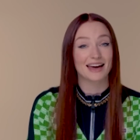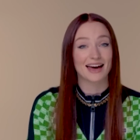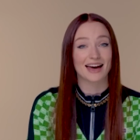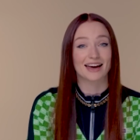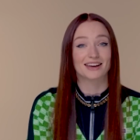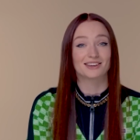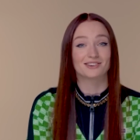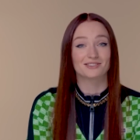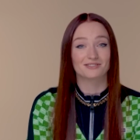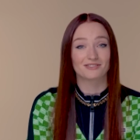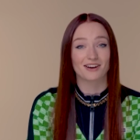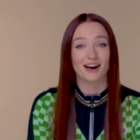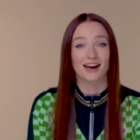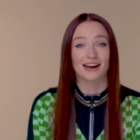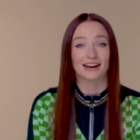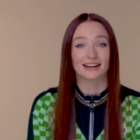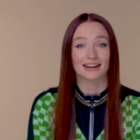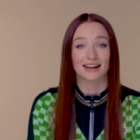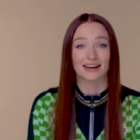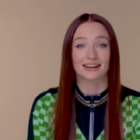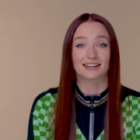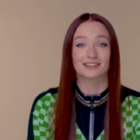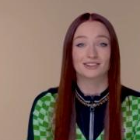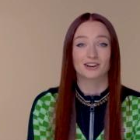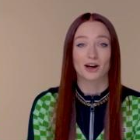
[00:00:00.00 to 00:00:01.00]
Yeah, you're right.
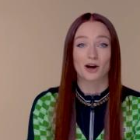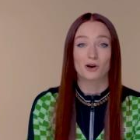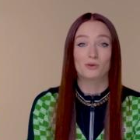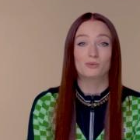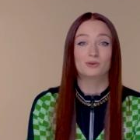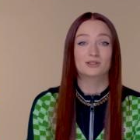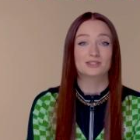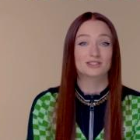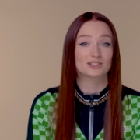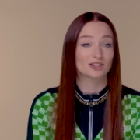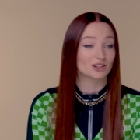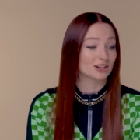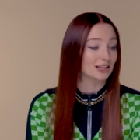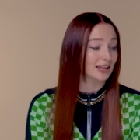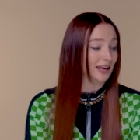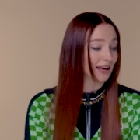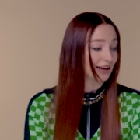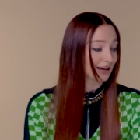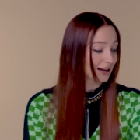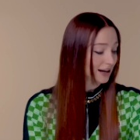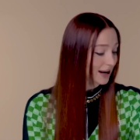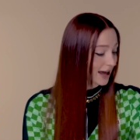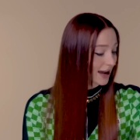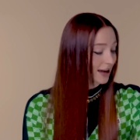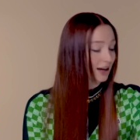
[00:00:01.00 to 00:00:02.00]
Like, no one's
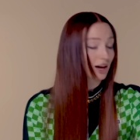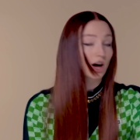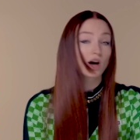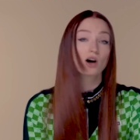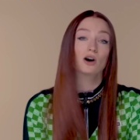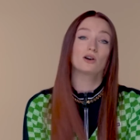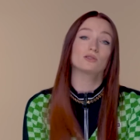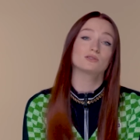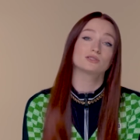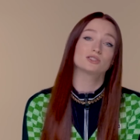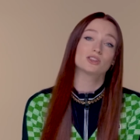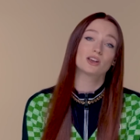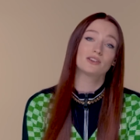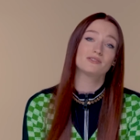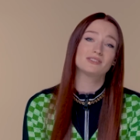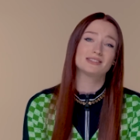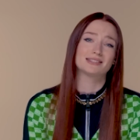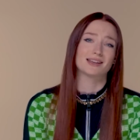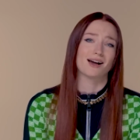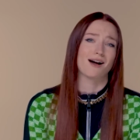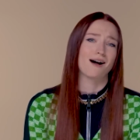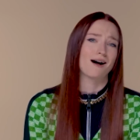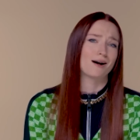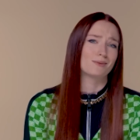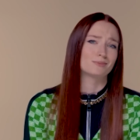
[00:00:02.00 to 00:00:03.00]
looking at like, oh,
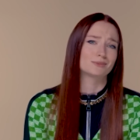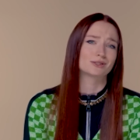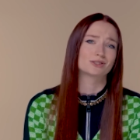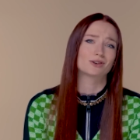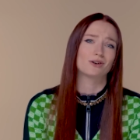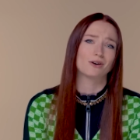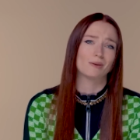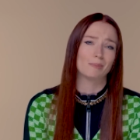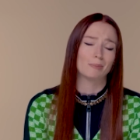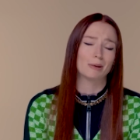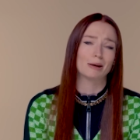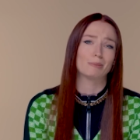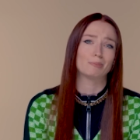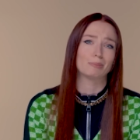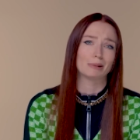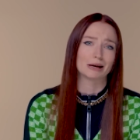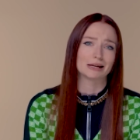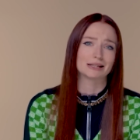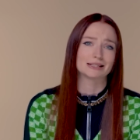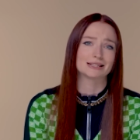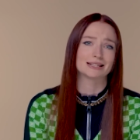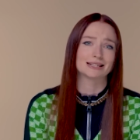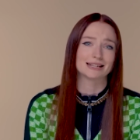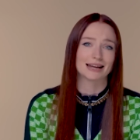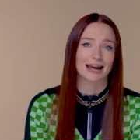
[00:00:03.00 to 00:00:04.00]
Sophie's arms got a bit
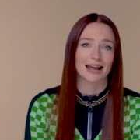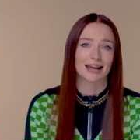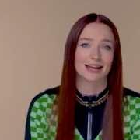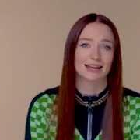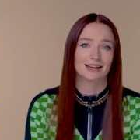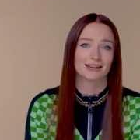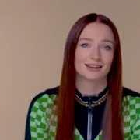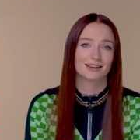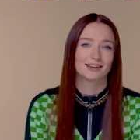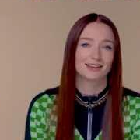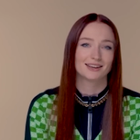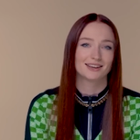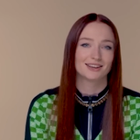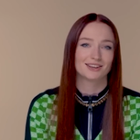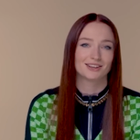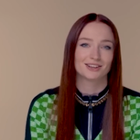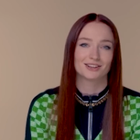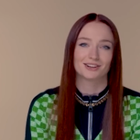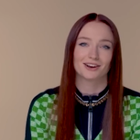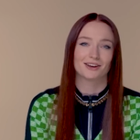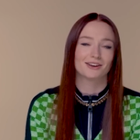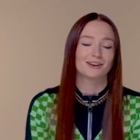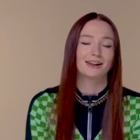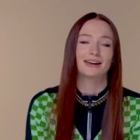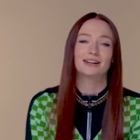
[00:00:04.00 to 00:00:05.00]
big today.
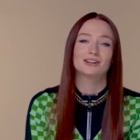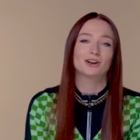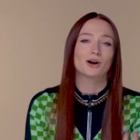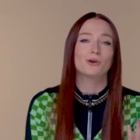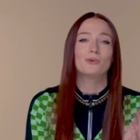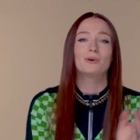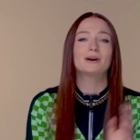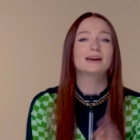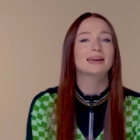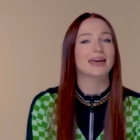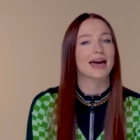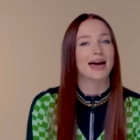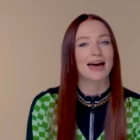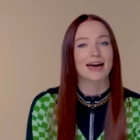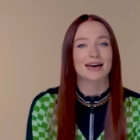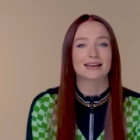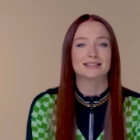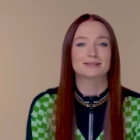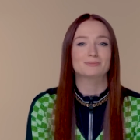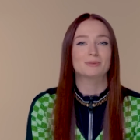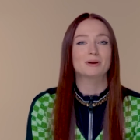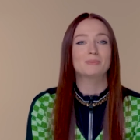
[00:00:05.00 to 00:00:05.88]
You know, like no one cares.